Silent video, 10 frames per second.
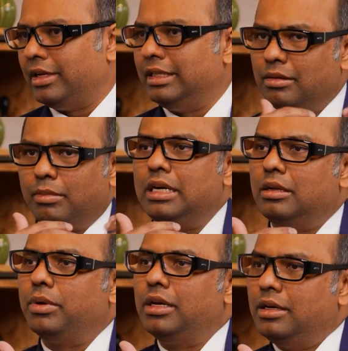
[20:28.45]
And there are
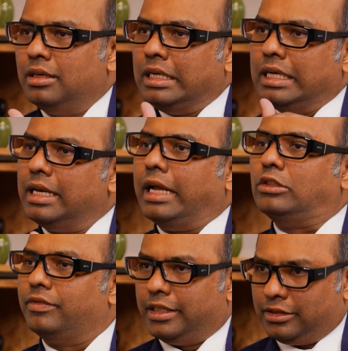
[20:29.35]
multiple
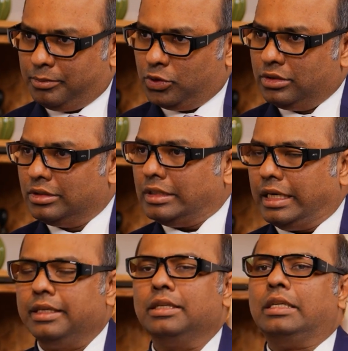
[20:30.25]
lines of exemptions,
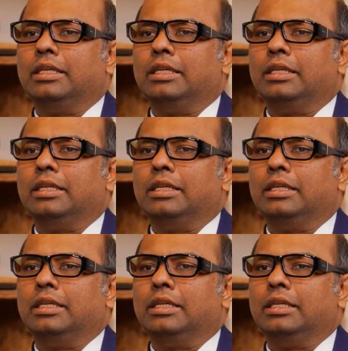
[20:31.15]
right?